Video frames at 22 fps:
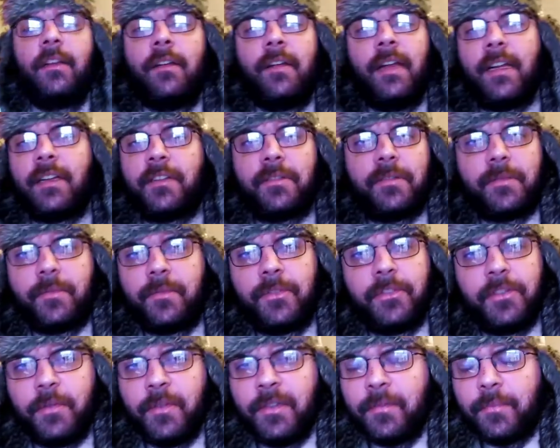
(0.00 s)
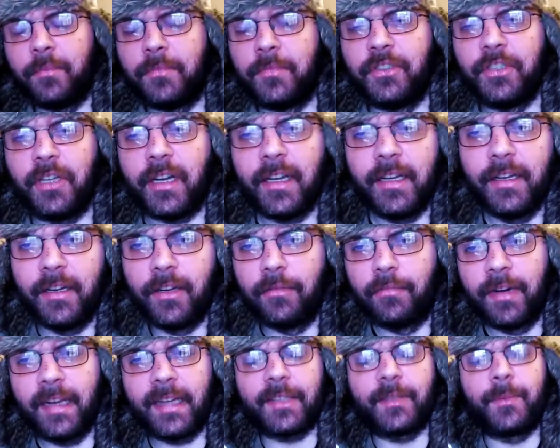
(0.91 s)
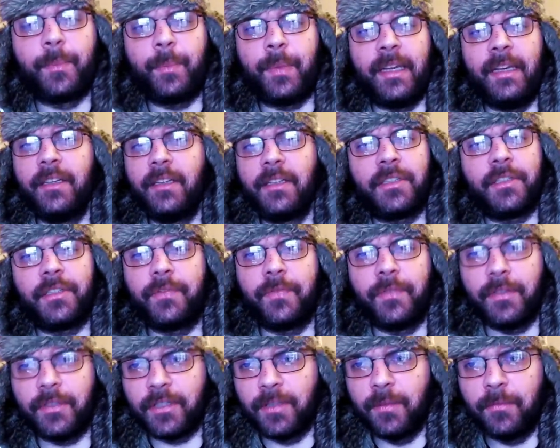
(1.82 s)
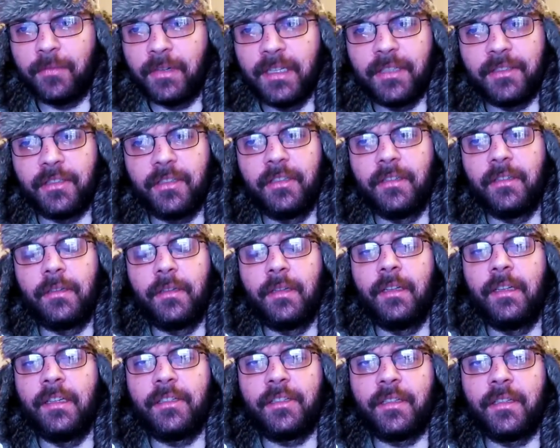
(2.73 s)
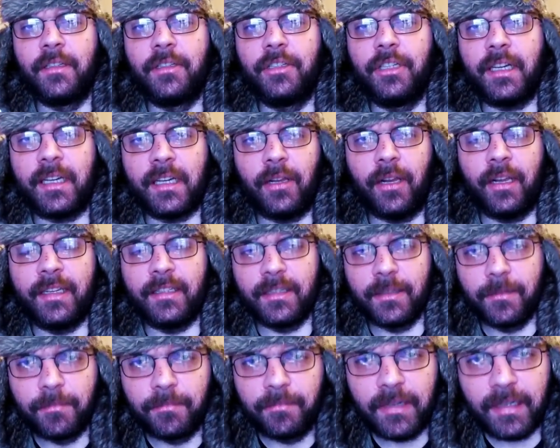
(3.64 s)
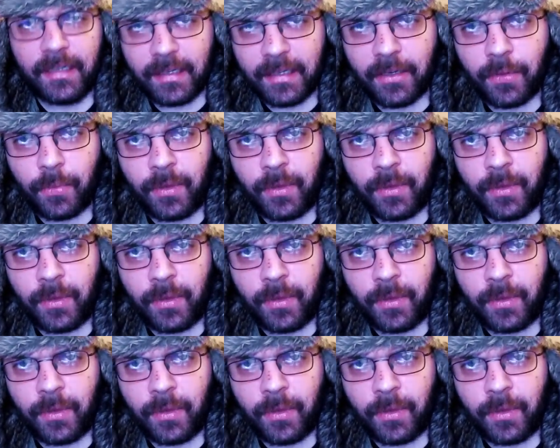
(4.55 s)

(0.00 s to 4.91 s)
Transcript: next to a giant erect penis for some reason, and it's ejaculating really